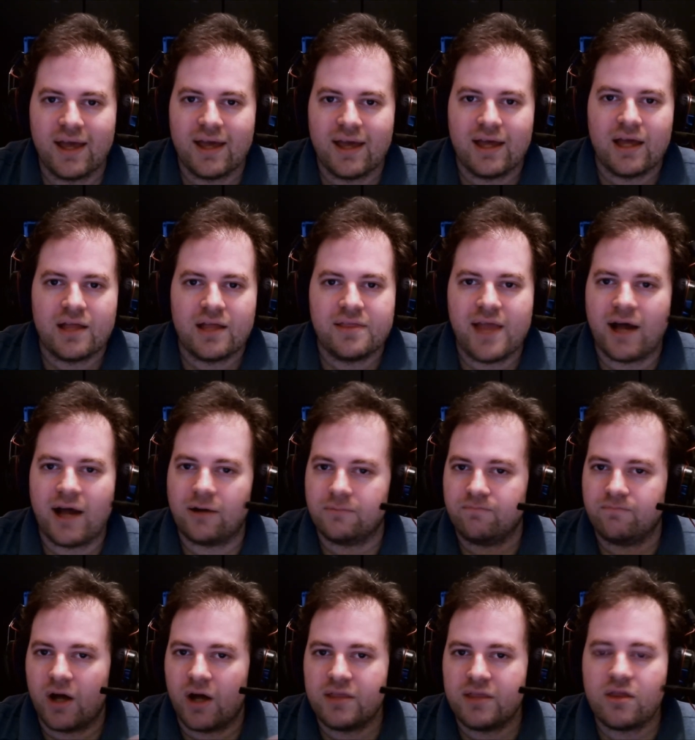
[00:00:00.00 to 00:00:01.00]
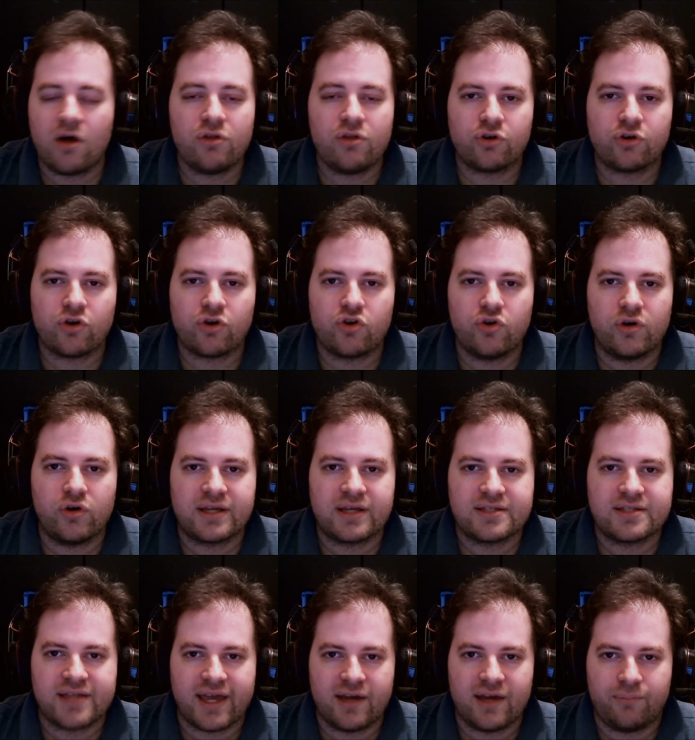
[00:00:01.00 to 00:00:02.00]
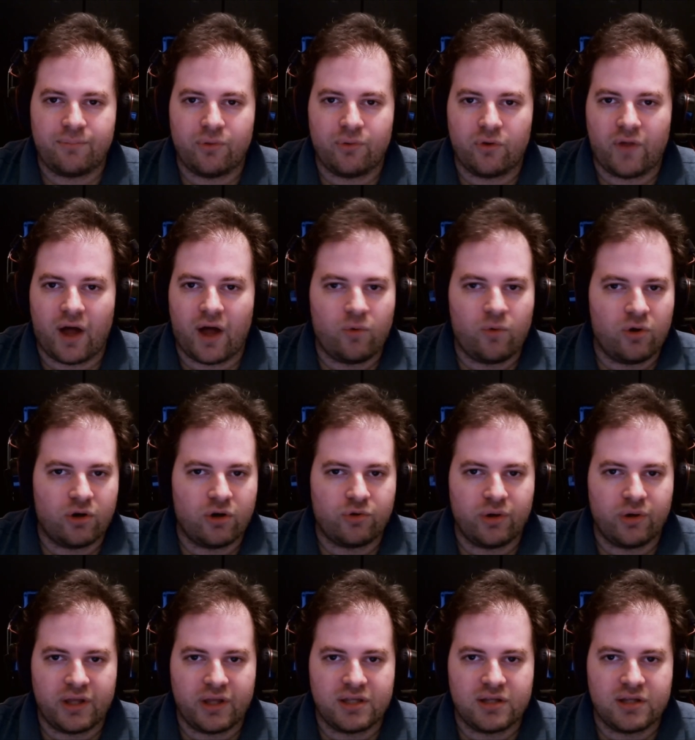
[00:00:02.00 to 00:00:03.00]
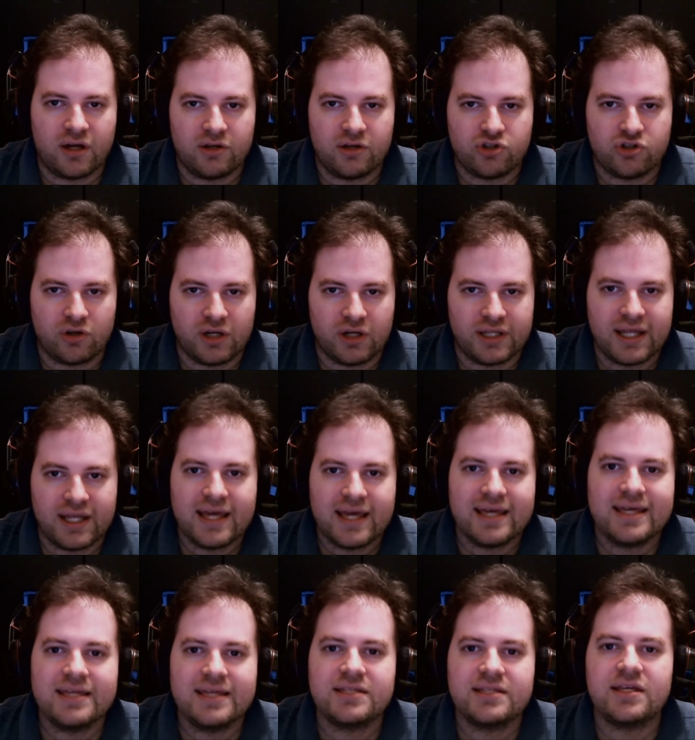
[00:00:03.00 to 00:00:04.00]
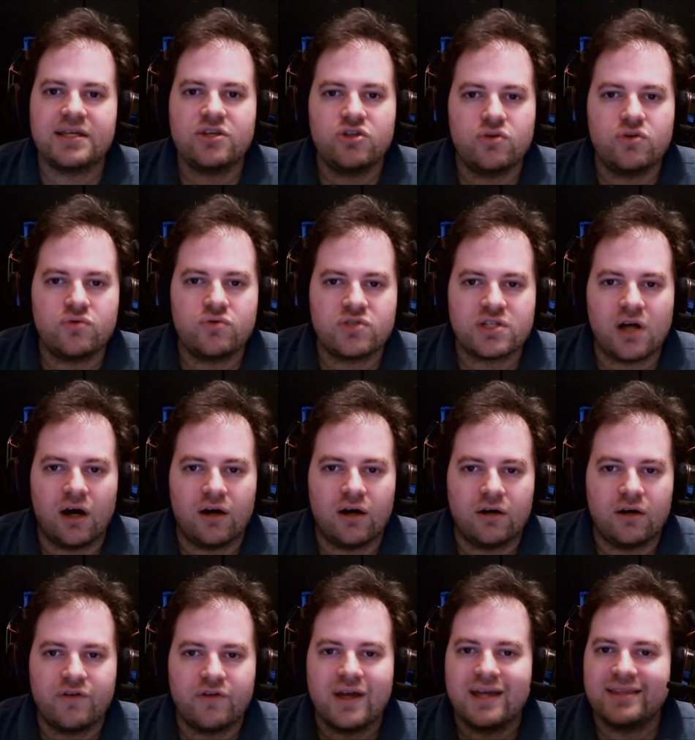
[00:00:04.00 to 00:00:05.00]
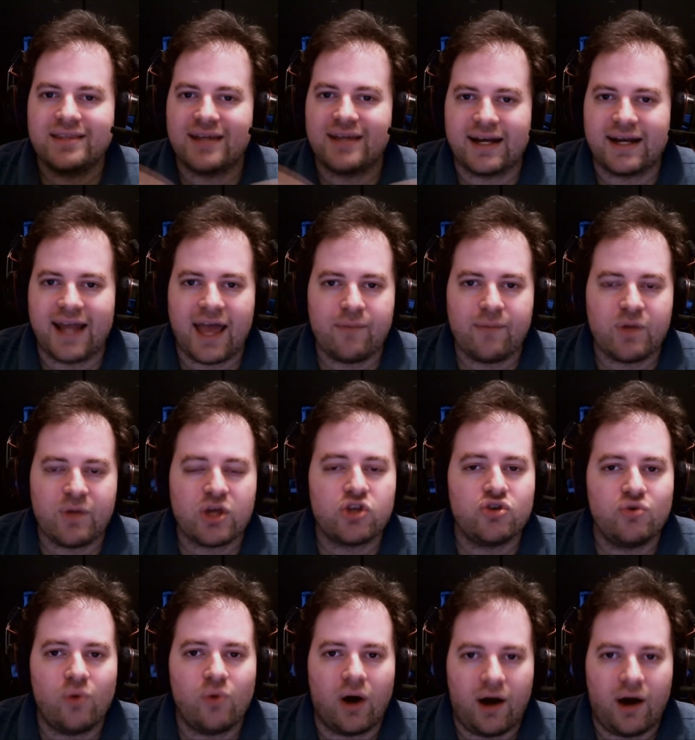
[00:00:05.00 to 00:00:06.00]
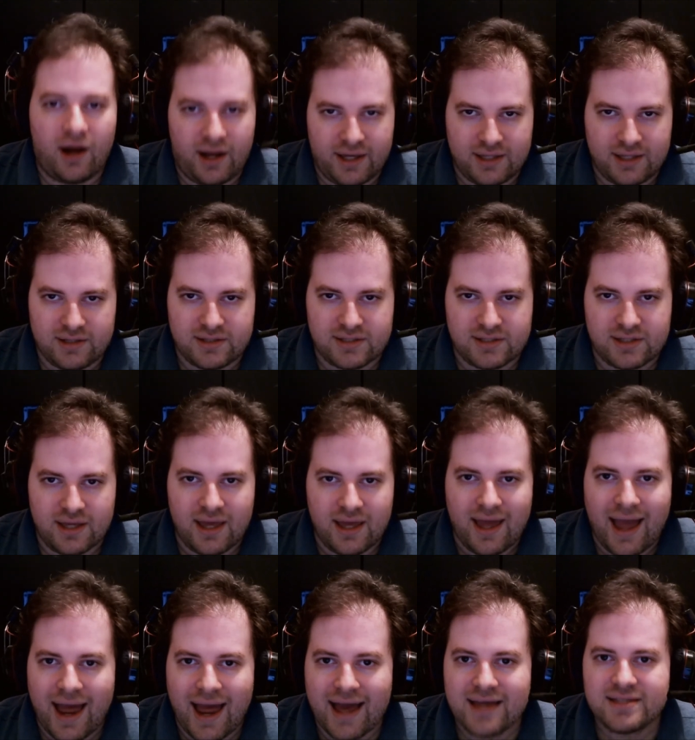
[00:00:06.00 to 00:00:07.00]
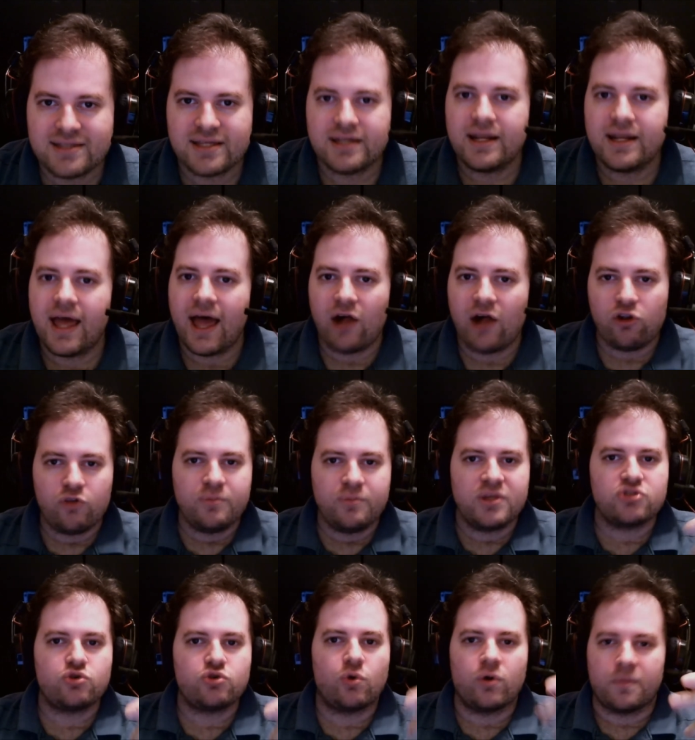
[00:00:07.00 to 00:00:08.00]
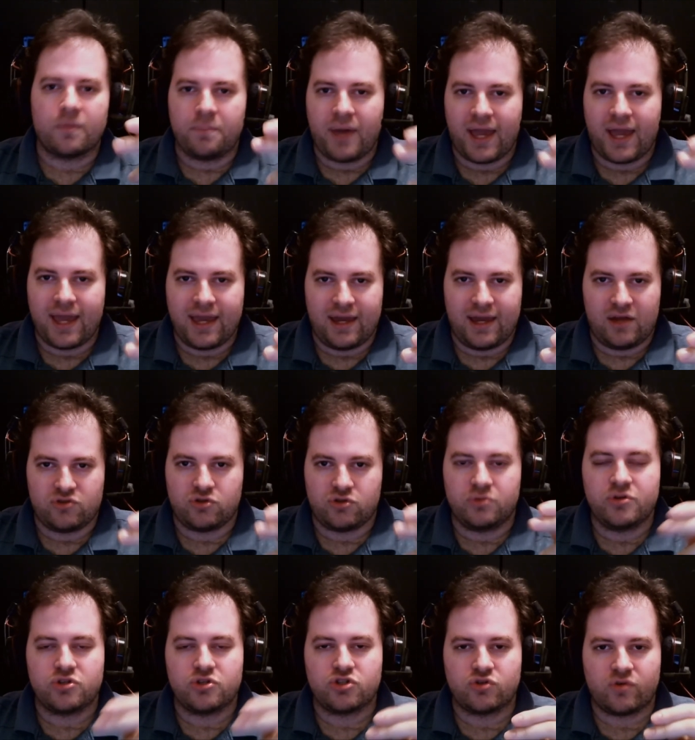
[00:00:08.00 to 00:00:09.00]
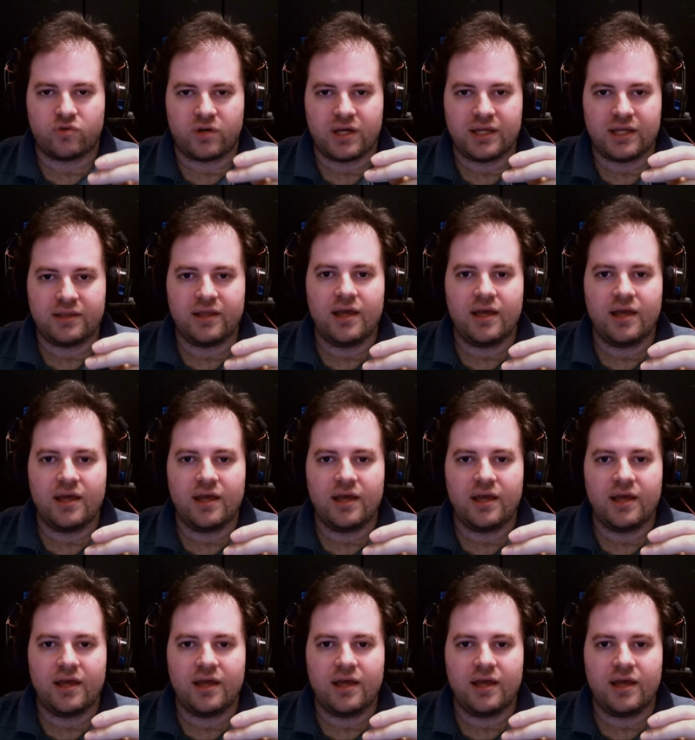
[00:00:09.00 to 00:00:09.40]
Now, another good example I want to quickly touch on is the use of dynamic UIs as an element or paint on the screen